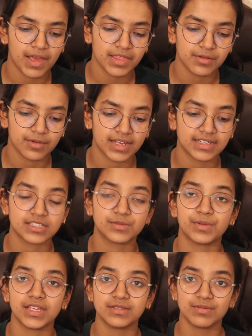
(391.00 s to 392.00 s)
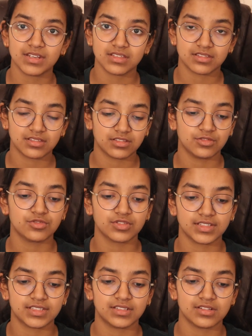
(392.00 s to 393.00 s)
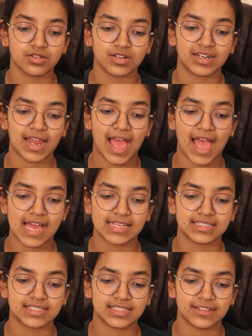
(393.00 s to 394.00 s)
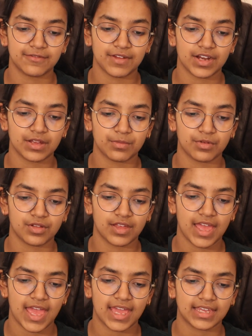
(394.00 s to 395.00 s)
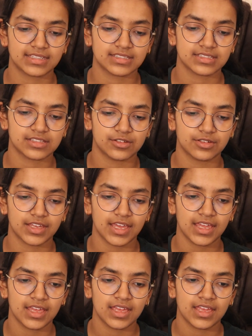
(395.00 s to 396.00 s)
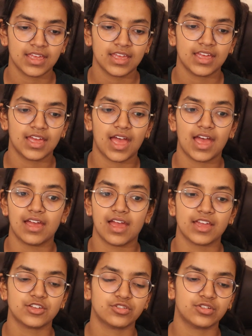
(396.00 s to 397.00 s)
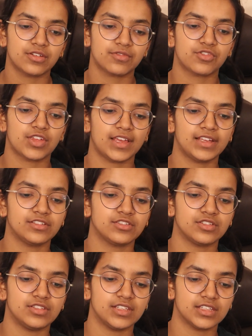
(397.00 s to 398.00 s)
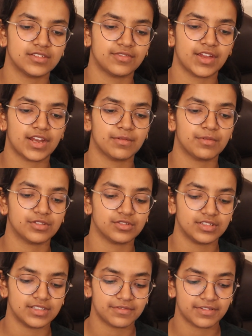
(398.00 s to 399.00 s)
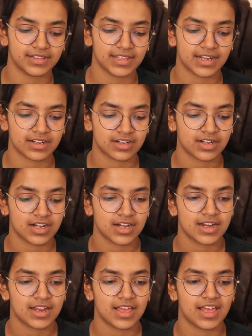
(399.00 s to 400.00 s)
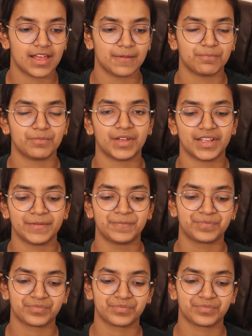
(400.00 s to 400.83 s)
the way, displacement is usually denoted as the variable x, okay? I should have changed this variable to a different letter, but